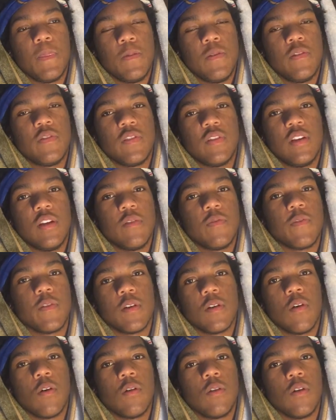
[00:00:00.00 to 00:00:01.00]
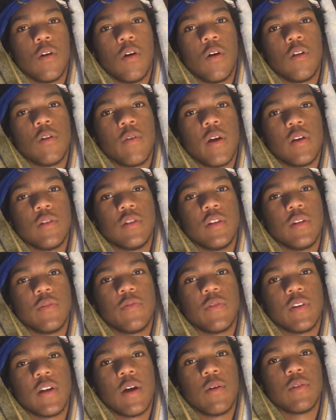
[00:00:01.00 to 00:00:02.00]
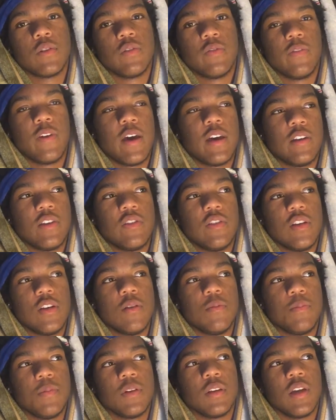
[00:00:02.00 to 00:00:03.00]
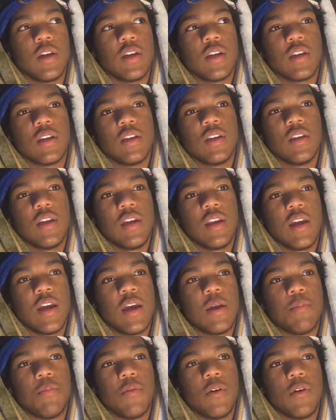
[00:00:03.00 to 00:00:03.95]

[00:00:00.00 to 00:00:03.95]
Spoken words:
just different, all around different. I was fat as shit, but like and I had